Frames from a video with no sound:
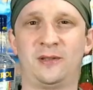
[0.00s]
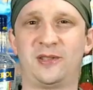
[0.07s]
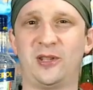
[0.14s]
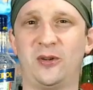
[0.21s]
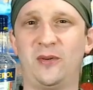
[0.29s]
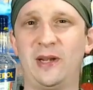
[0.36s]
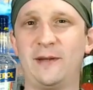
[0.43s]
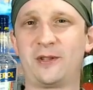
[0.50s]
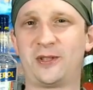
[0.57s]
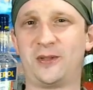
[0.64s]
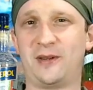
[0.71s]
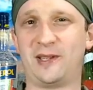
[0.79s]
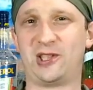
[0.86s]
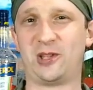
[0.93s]
So we have a
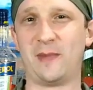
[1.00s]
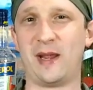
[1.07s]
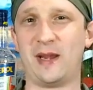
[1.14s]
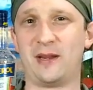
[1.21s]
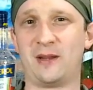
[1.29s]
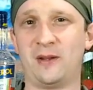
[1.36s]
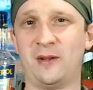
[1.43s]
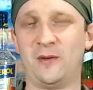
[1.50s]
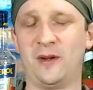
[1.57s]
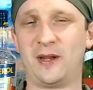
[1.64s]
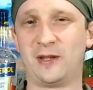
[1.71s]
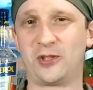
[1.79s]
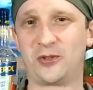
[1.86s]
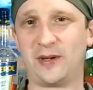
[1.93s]
choice to make. We
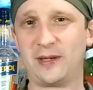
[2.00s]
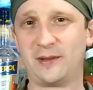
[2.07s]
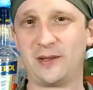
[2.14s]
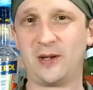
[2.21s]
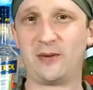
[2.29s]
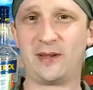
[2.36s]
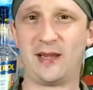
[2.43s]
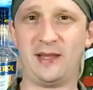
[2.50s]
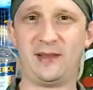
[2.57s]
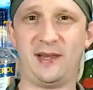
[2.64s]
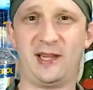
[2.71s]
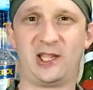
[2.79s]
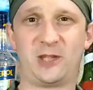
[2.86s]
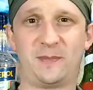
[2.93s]
can try to locate
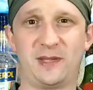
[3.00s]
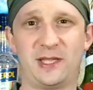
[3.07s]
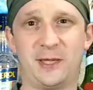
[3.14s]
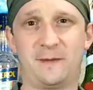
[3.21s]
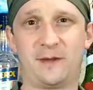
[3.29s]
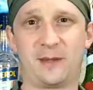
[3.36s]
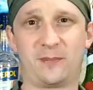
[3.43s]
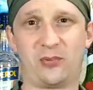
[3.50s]
these specific